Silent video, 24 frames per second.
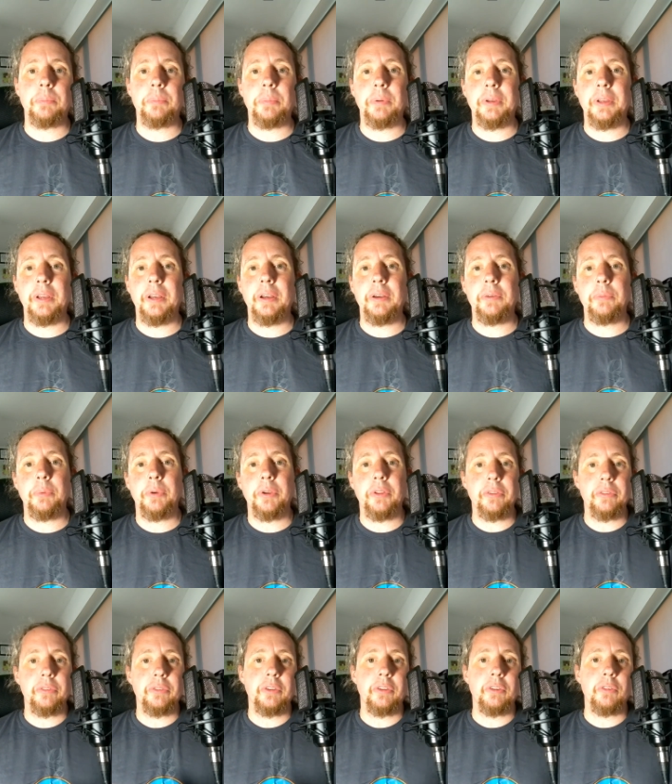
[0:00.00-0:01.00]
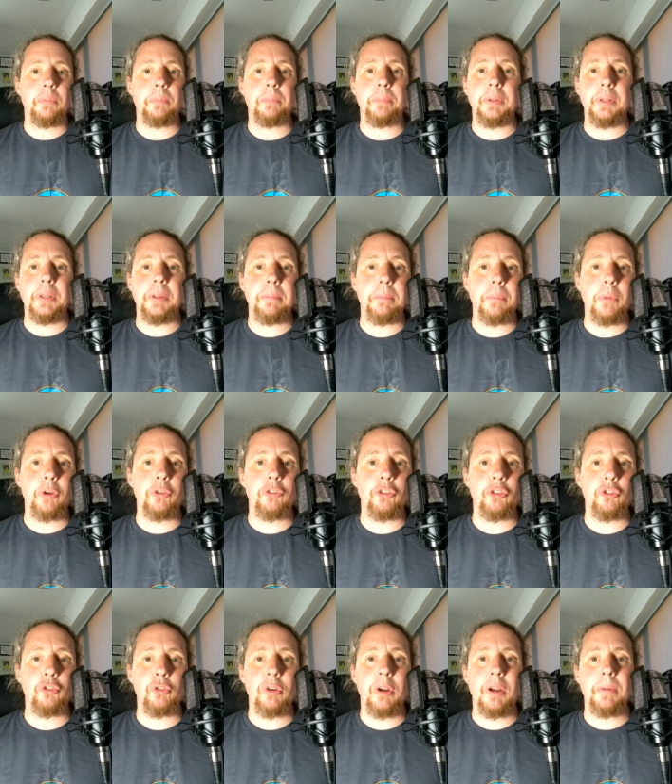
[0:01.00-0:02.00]
be it with a built-in moisture
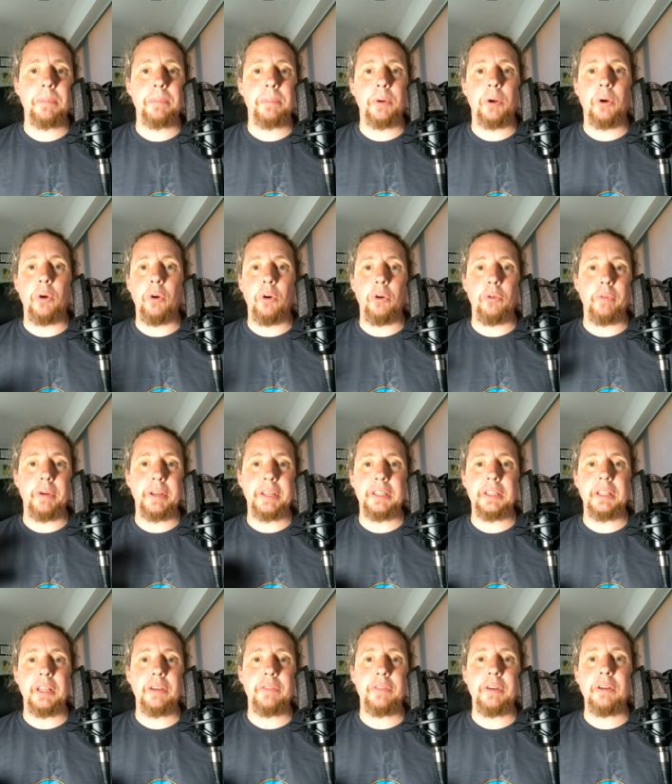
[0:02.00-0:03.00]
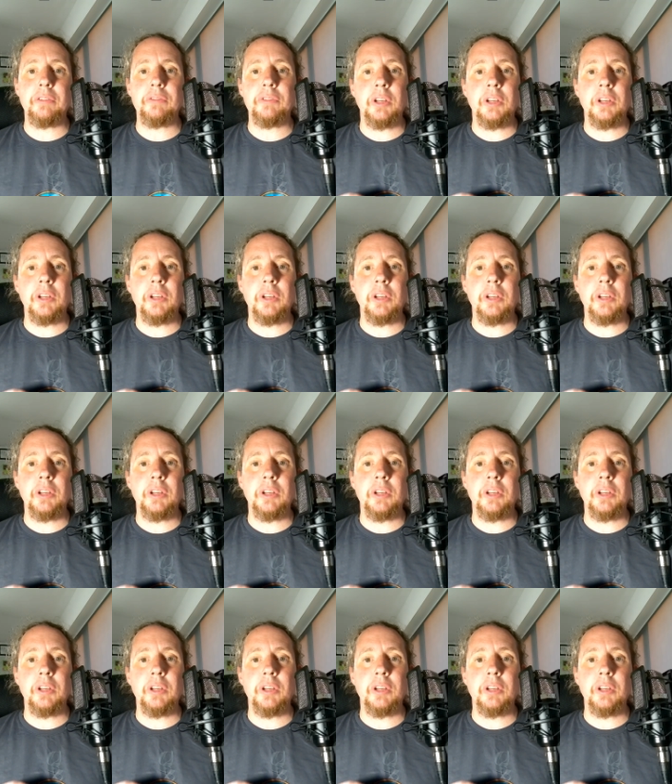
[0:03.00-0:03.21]
trap or a regulator valve,